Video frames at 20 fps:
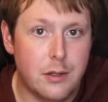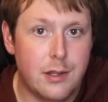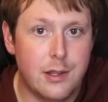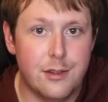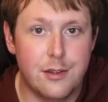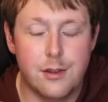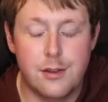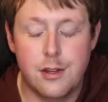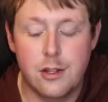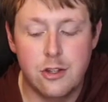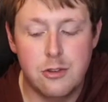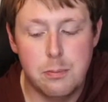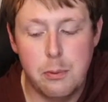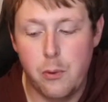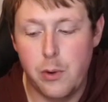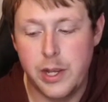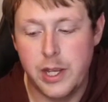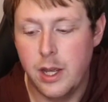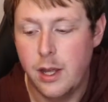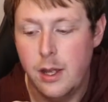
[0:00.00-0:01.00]
Because at this
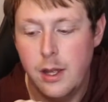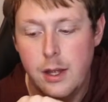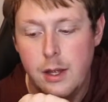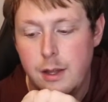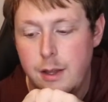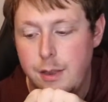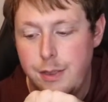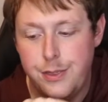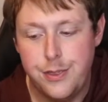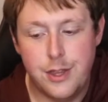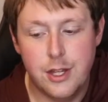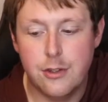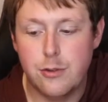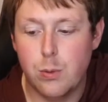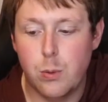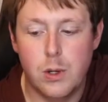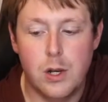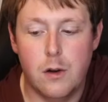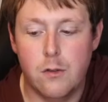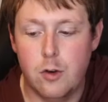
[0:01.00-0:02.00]
point, this
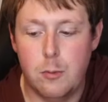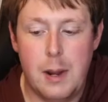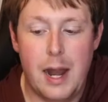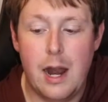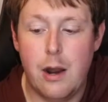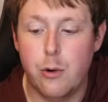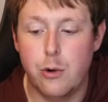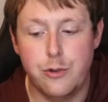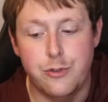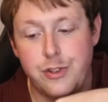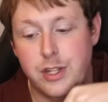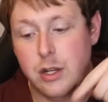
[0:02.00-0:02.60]
one overpowers